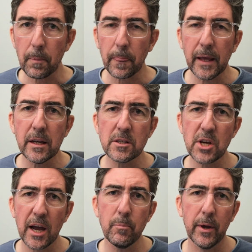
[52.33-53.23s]
in a
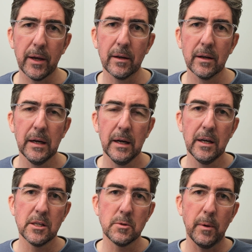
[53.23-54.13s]
JPEG
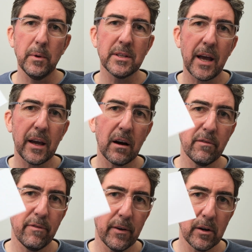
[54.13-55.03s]
is when we take our
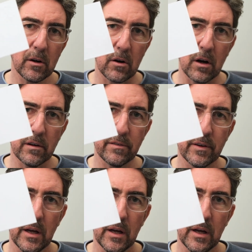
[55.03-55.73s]
photograph